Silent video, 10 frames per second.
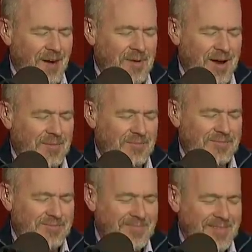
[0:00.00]
I'm gonna
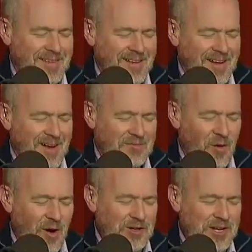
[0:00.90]

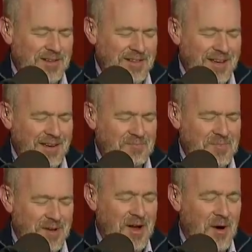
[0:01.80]
unfortunately
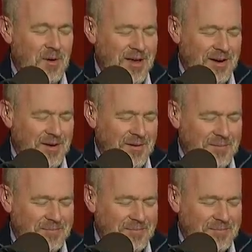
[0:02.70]
go here.